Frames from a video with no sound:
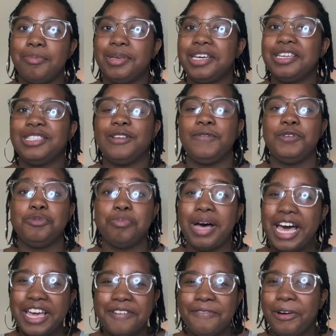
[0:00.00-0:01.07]
because if you
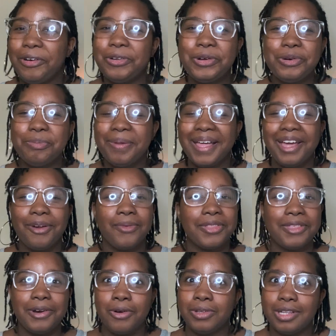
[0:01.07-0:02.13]
buy a vertical planner
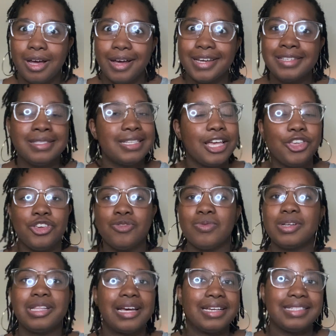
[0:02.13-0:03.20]
with no lines and you
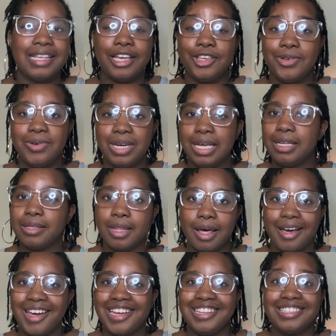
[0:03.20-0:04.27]
realize that you need
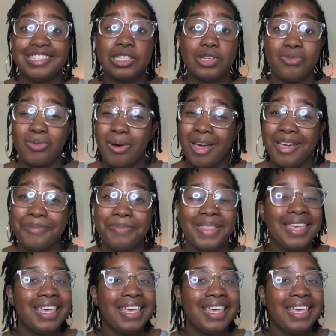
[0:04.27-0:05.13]
lines to write,